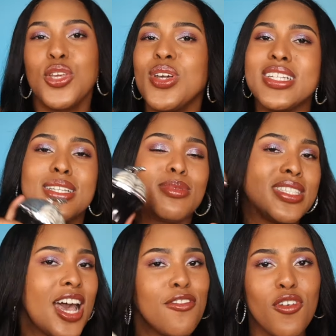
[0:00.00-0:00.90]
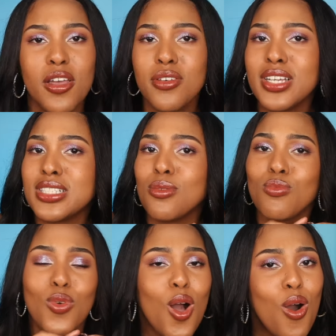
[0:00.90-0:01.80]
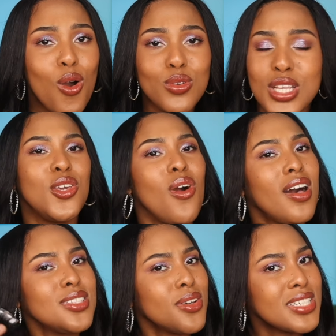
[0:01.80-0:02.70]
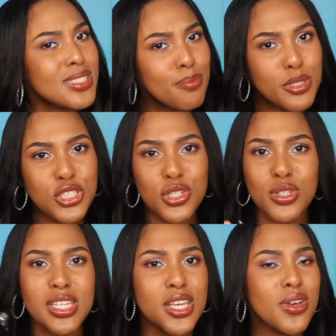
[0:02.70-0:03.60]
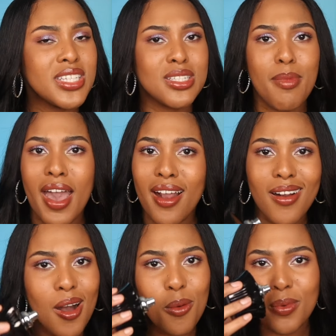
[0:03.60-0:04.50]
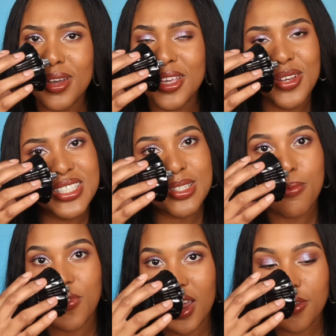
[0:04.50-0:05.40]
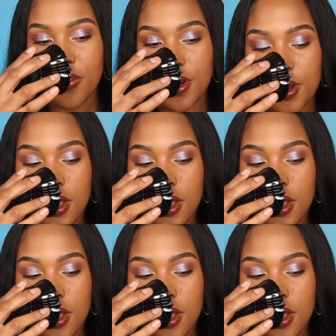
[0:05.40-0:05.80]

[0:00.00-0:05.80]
You get some saffron, you get some rose, you also get some patchouli, you get some agar wood, you get some vetiver.